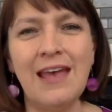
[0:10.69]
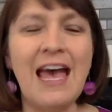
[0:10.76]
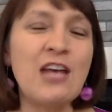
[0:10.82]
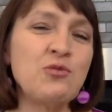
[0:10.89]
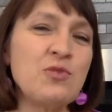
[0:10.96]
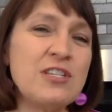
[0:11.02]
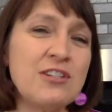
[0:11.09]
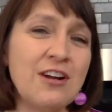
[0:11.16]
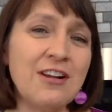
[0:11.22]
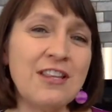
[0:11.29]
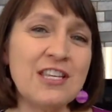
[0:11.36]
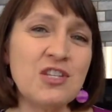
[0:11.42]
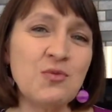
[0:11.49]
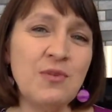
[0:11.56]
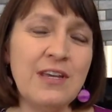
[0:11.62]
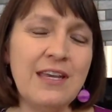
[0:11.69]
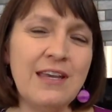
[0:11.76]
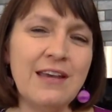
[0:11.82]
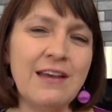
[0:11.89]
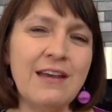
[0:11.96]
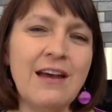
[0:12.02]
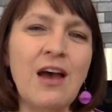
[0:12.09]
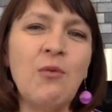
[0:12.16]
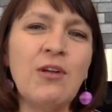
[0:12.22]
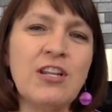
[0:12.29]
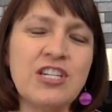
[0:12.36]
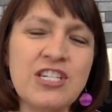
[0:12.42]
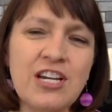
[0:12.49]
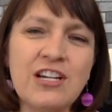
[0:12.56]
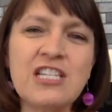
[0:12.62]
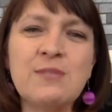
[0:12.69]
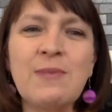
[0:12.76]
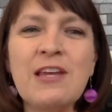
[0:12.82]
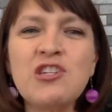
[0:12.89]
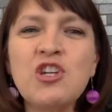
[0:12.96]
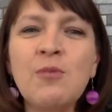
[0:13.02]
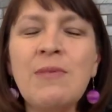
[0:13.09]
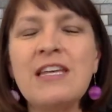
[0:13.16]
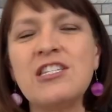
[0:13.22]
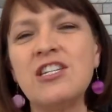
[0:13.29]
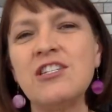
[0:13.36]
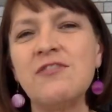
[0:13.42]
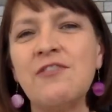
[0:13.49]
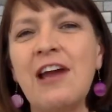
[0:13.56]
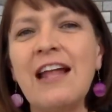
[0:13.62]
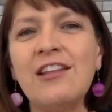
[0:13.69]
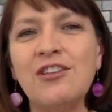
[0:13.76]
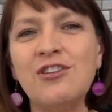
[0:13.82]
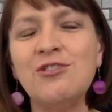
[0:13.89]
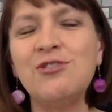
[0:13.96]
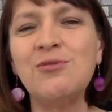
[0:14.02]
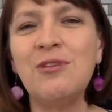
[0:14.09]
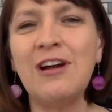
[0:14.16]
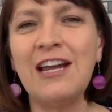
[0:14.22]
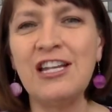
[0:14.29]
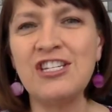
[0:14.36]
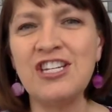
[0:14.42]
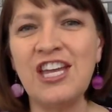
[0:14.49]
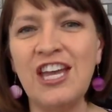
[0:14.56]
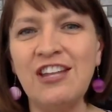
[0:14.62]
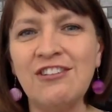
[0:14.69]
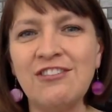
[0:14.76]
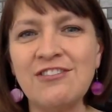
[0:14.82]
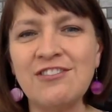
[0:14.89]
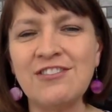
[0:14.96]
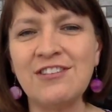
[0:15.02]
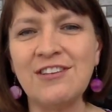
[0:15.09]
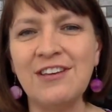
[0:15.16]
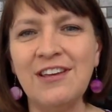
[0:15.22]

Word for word: As we start this week, I want to share a special message of gratitude to our educators.